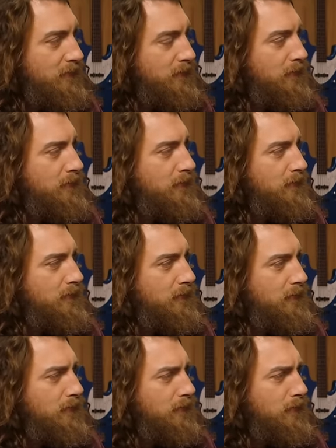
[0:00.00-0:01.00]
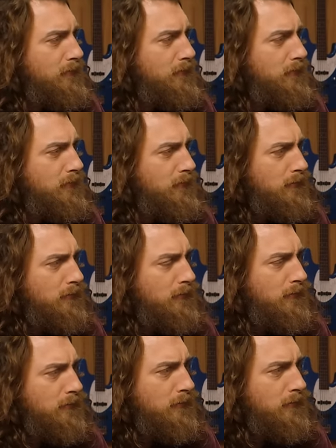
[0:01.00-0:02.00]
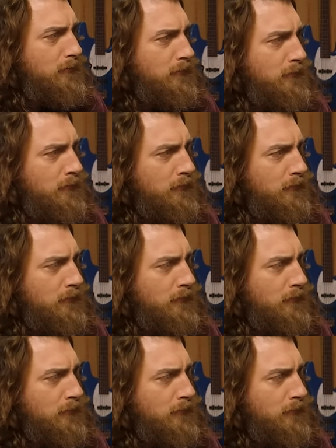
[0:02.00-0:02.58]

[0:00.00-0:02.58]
The person shown says nothing.